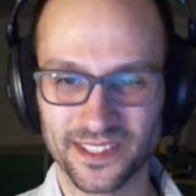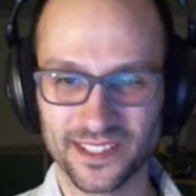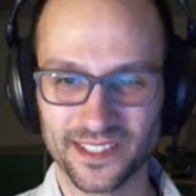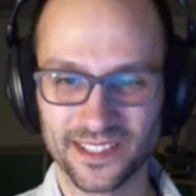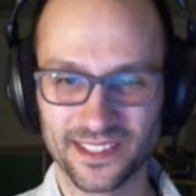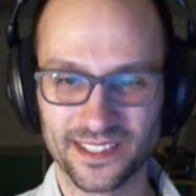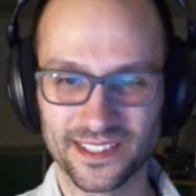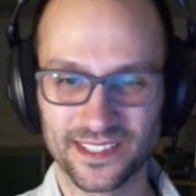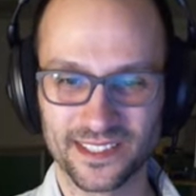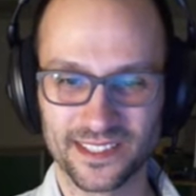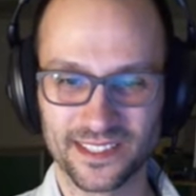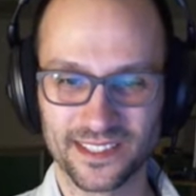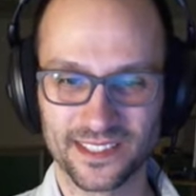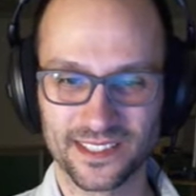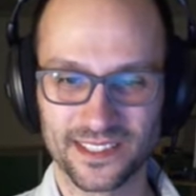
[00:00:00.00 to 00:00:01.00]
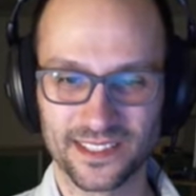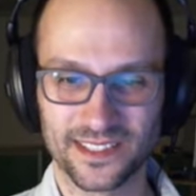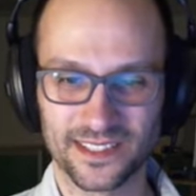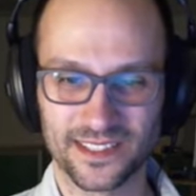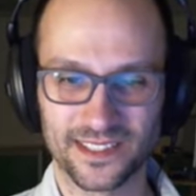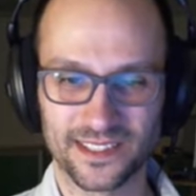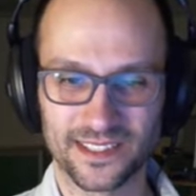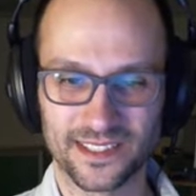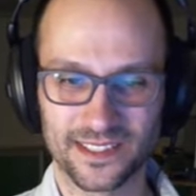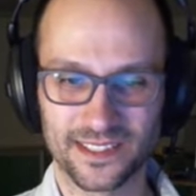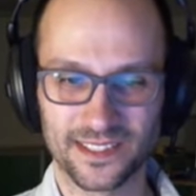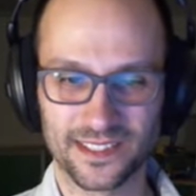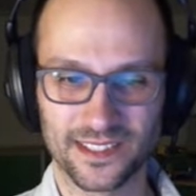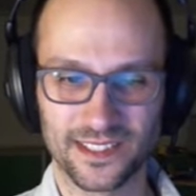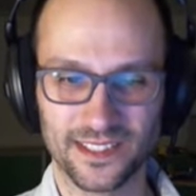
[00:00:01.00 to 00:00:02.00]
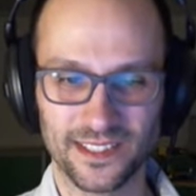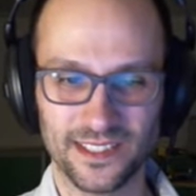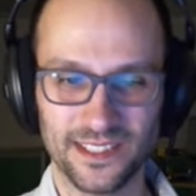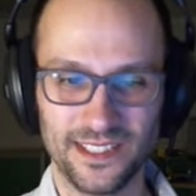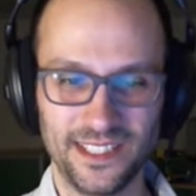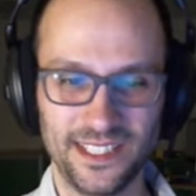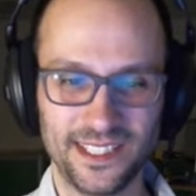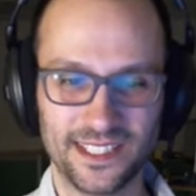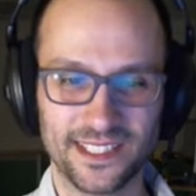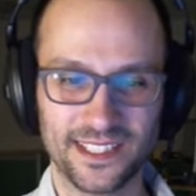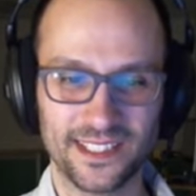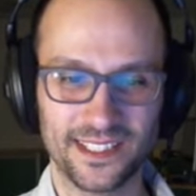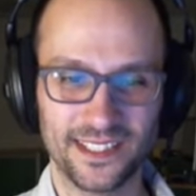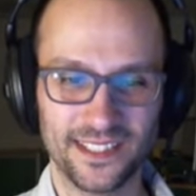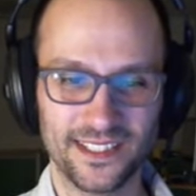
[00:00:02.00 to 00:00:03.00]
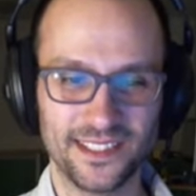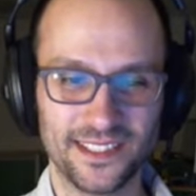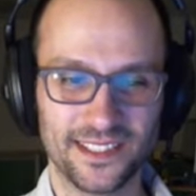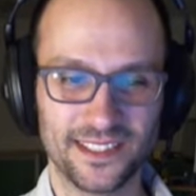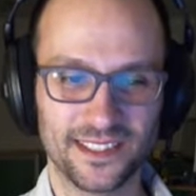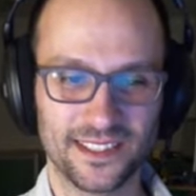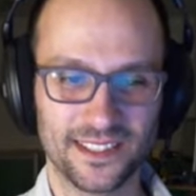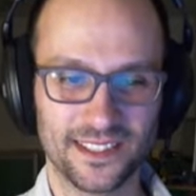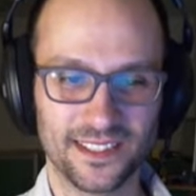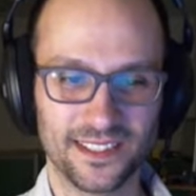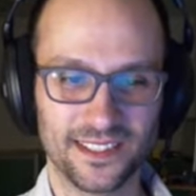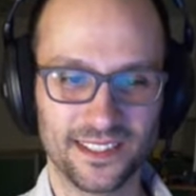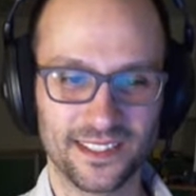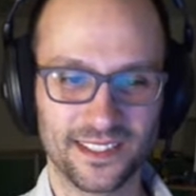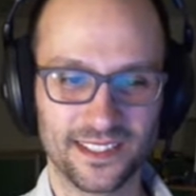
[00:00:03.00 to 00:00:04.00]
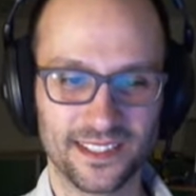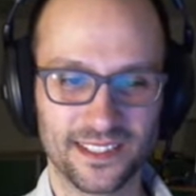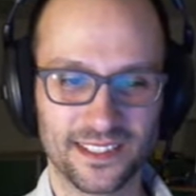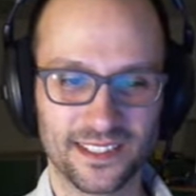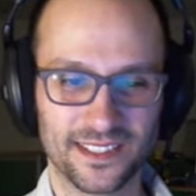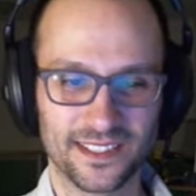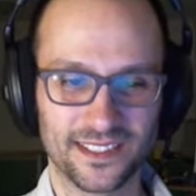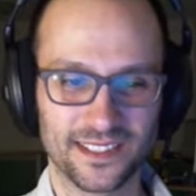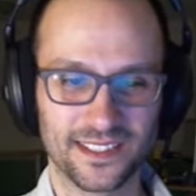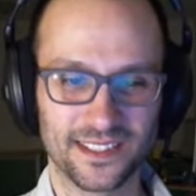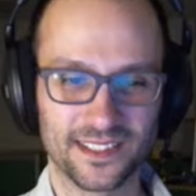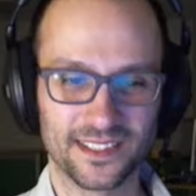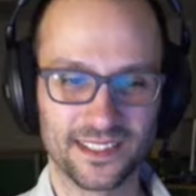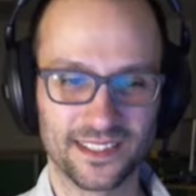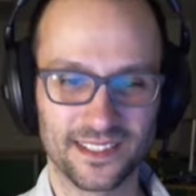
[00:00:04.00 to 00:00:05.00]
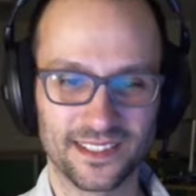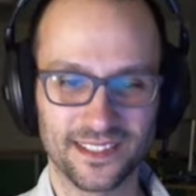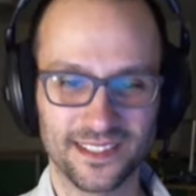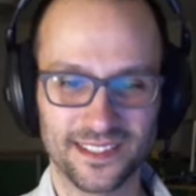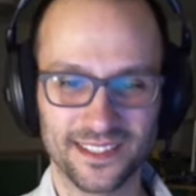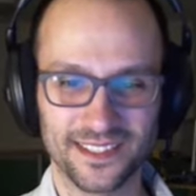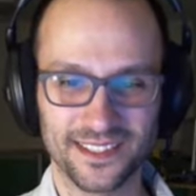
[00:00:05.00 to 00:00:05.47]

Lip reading: The person shown says nothing.